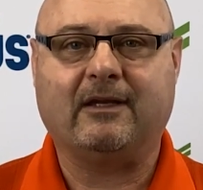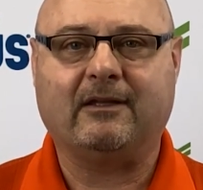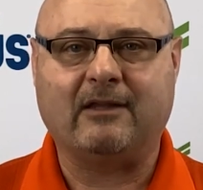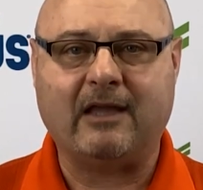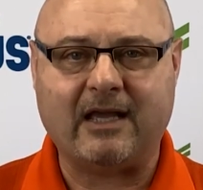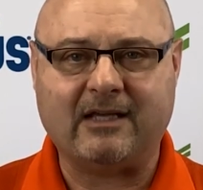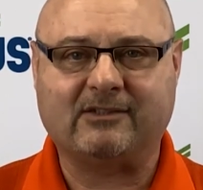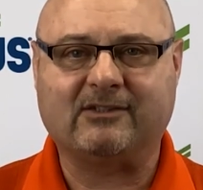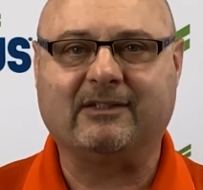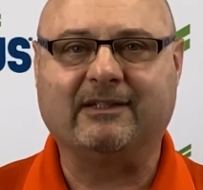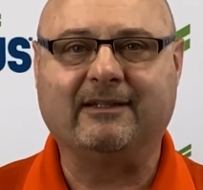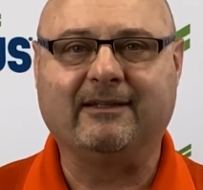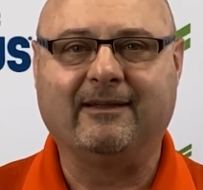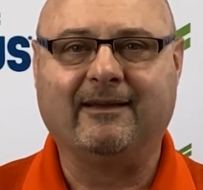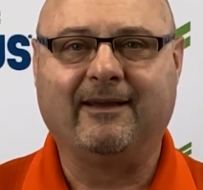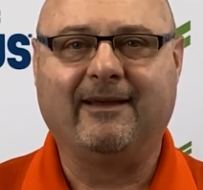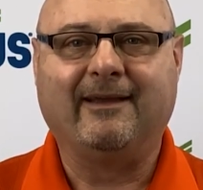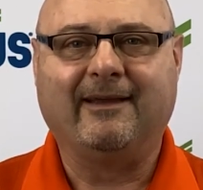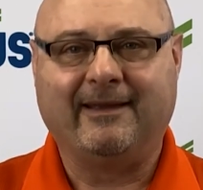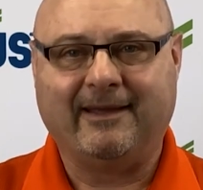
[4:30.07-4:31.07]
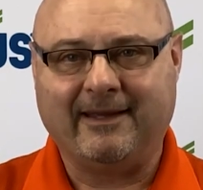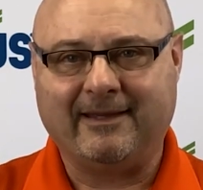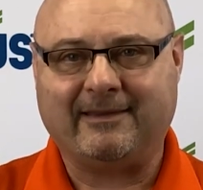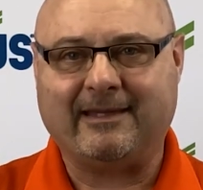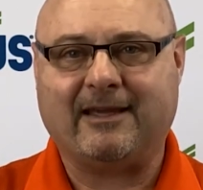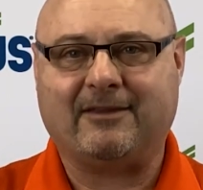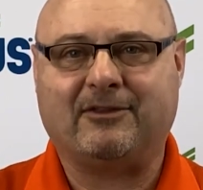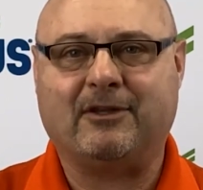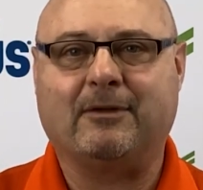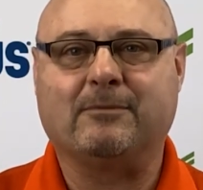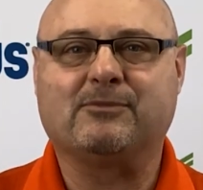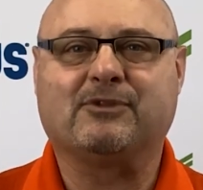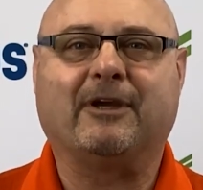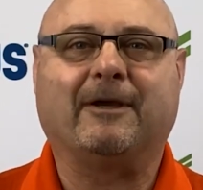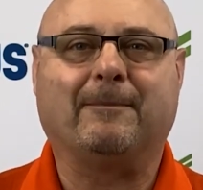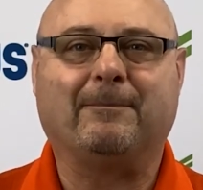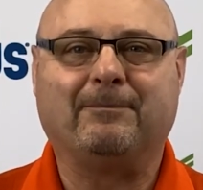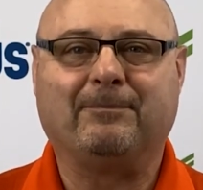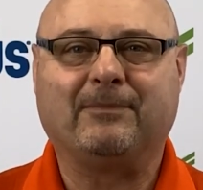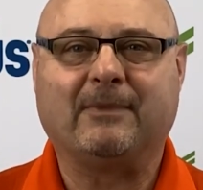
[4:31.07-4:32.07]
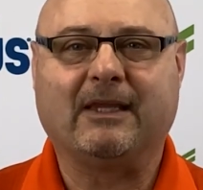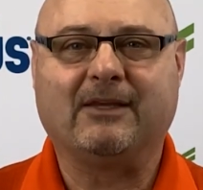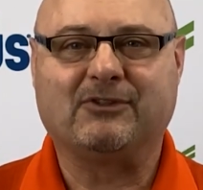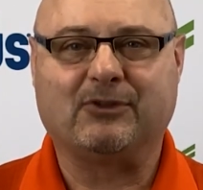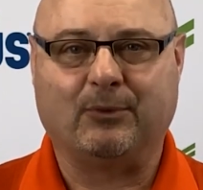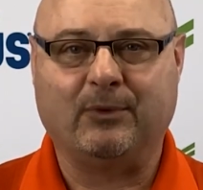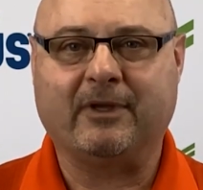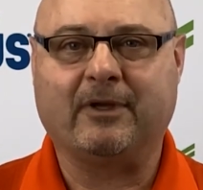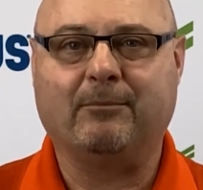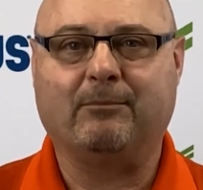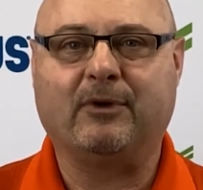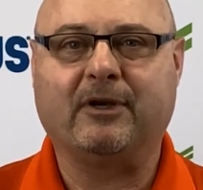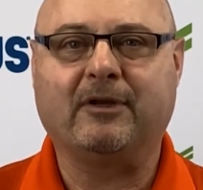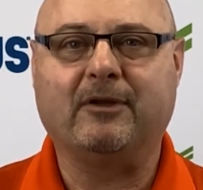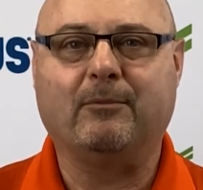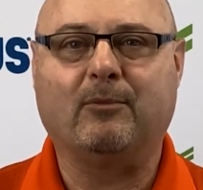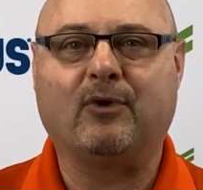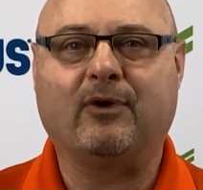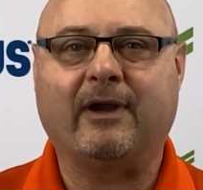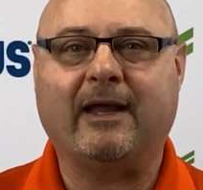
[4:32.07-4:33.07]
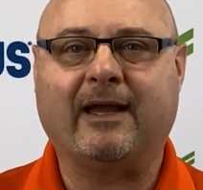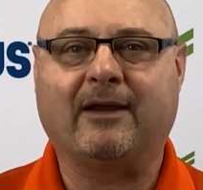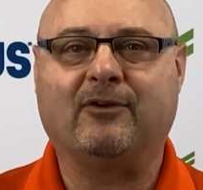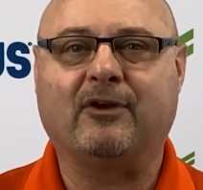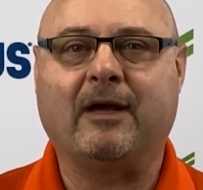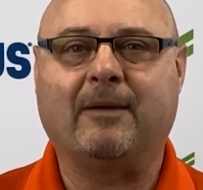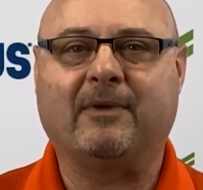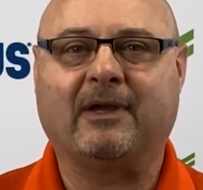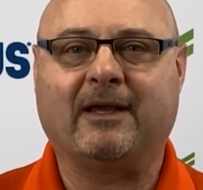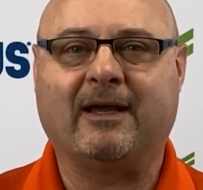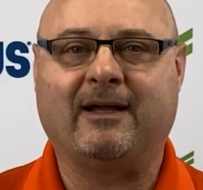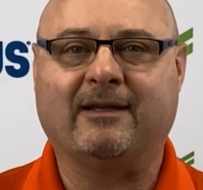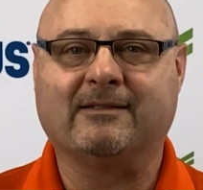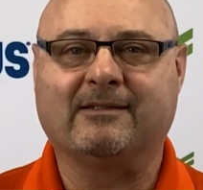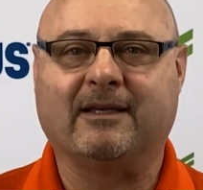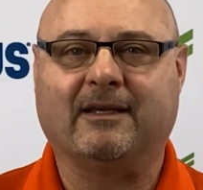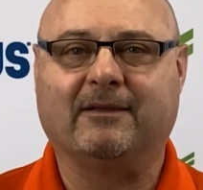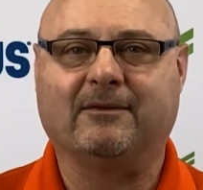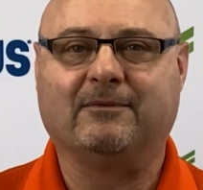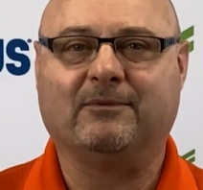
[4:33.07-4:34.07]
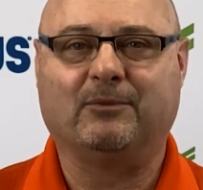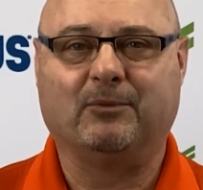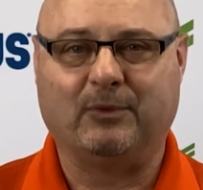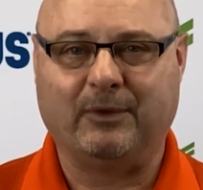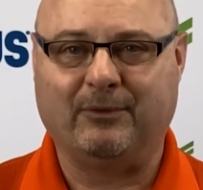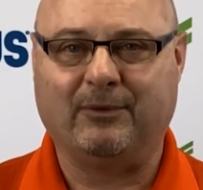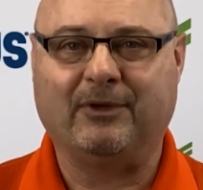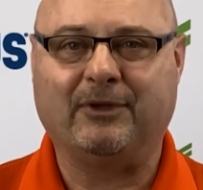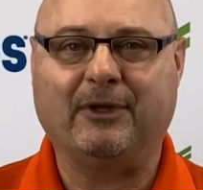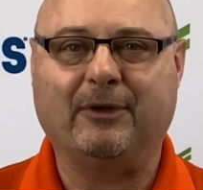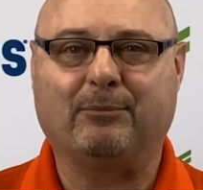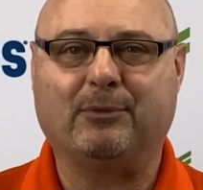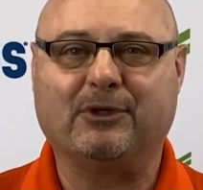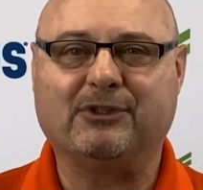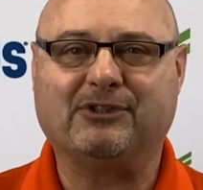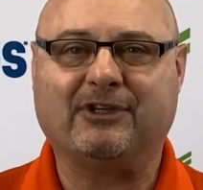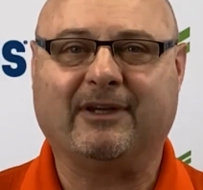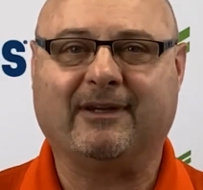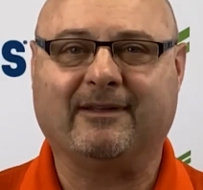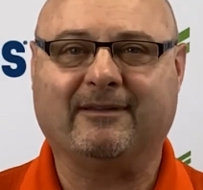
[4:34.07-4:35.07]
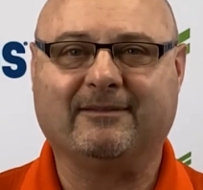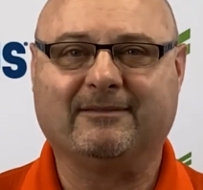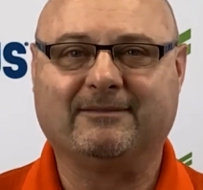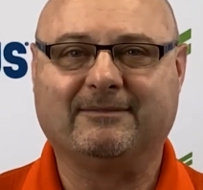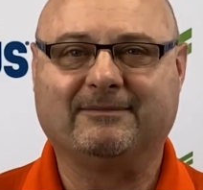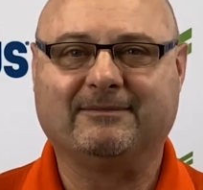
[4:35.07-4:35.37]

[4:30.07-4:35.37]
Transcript: And lastly, hit that thumbs up so we can bring you more agronomic content. We really appreciate it.